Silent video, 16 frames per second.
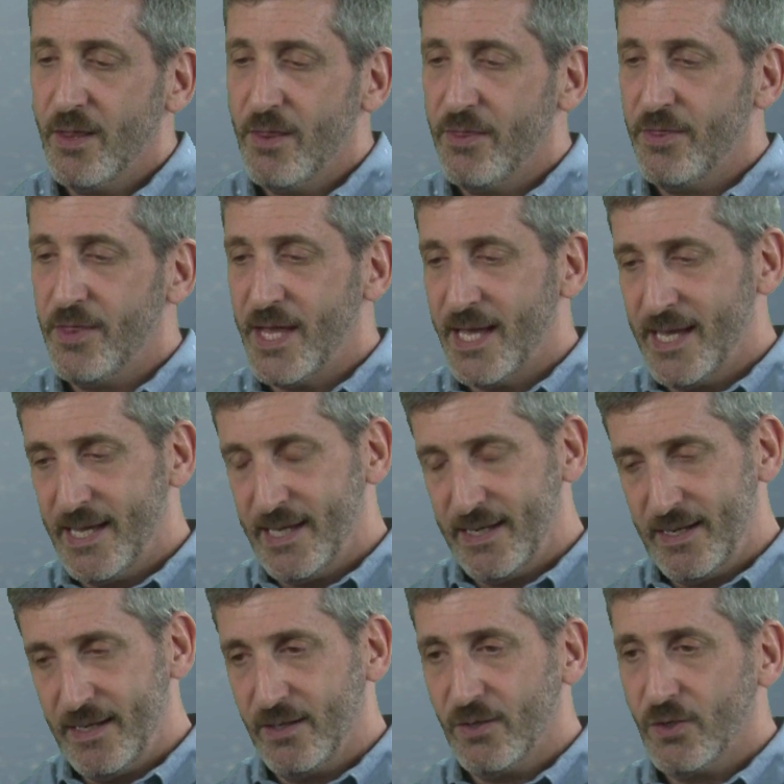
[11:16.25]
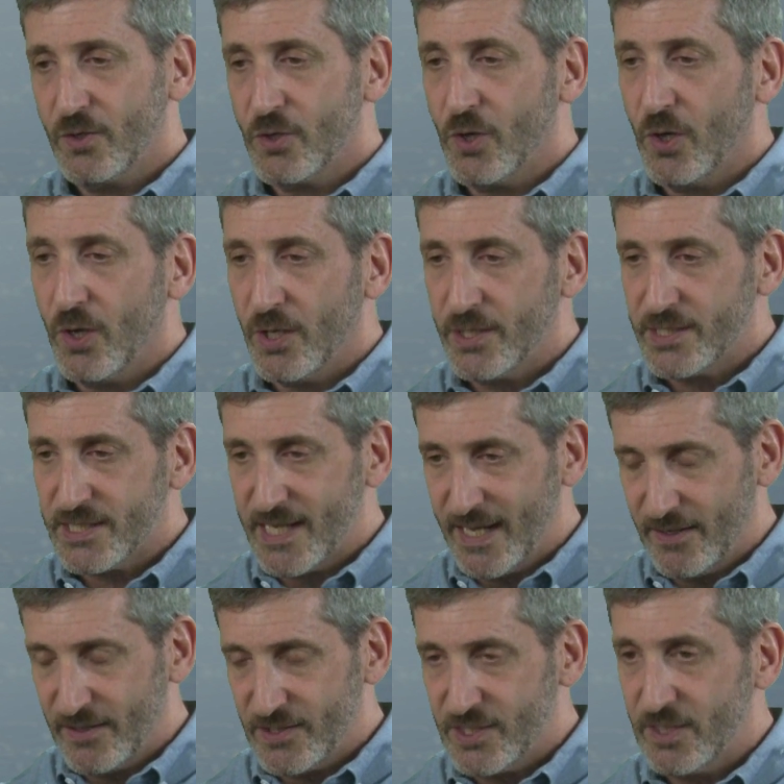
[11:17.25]
that caused
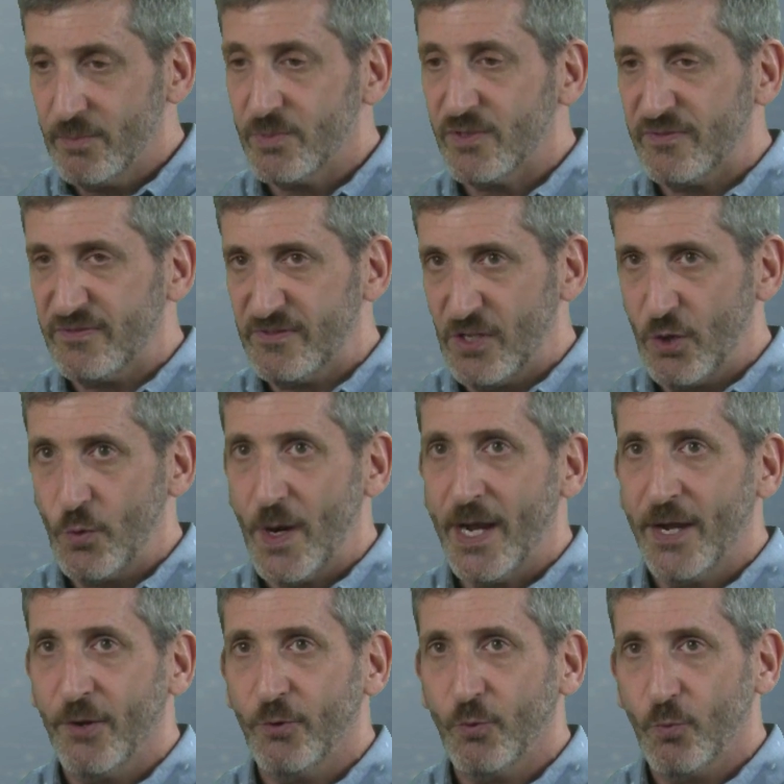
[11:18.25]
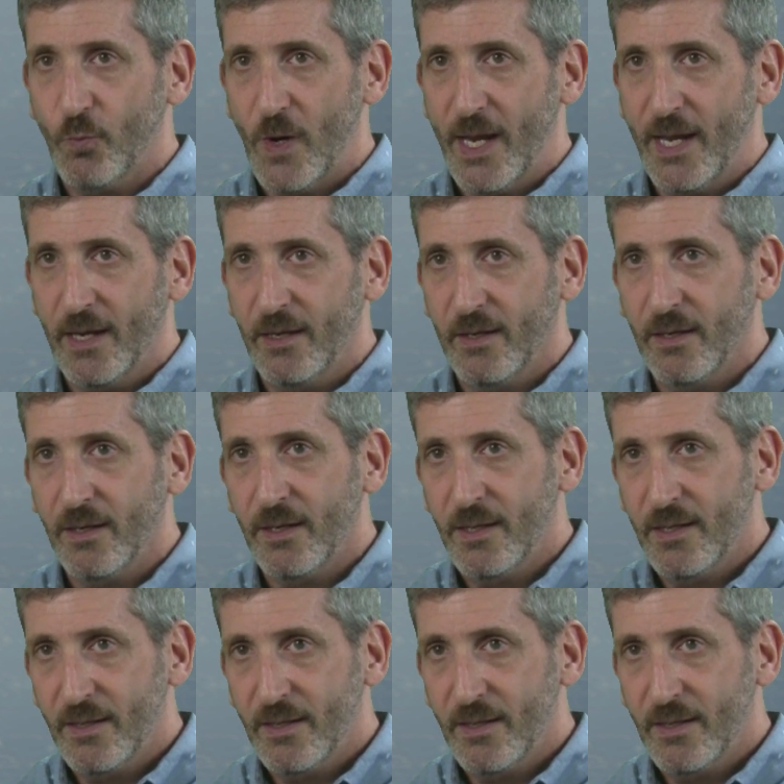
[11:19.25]
calcium to flow out when